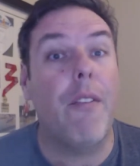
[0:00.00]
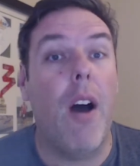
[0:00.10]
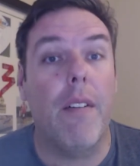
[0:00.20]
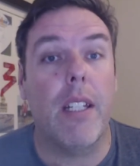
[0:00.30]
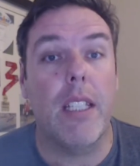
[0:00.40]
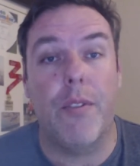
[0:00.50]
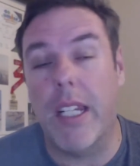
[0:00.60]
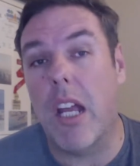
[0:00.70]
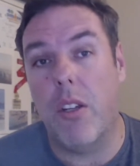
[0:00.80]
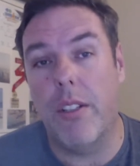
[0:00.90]
If after this
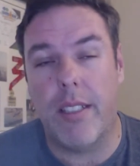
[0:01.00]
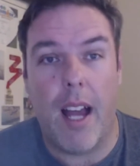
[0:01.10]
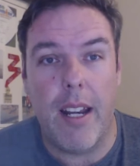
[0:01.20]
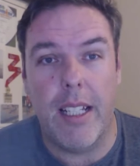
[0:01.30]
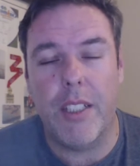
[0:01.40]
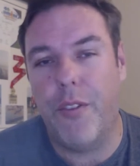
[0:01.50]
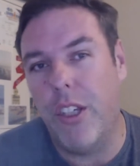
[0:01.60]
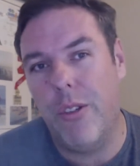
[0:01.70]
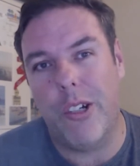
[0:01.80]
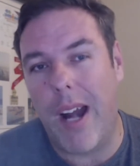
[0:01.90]
video you decide it is for
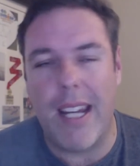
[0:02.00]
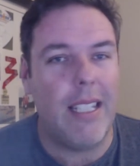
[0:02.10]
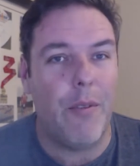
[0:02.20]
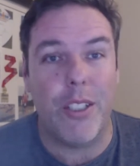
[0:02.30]
you, great.